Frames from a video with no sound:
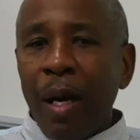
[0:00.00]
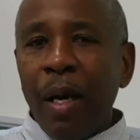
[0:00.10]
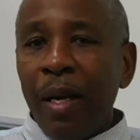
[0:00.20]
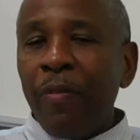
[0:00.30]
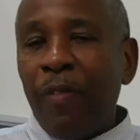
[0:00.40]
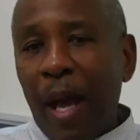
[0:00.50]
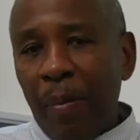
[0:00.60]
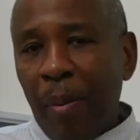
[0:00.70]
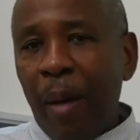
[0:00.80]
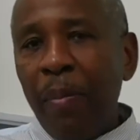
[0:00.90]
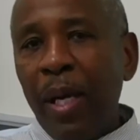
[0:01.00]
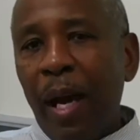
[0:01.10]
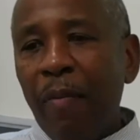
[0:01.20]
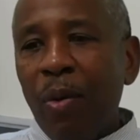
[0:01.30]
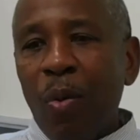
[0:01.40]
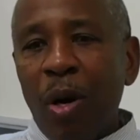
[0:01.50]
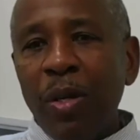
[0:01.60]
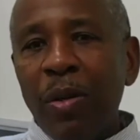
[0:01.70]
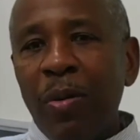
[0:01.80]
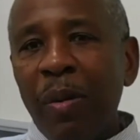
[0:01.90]
In fact, by me having a
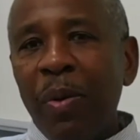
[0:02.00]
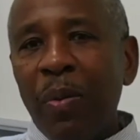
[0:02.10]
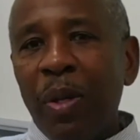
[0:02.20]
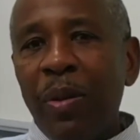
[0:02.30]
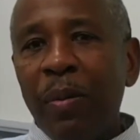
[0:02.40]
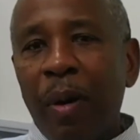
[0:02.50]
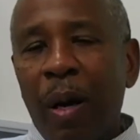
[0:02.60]
working agreement with him,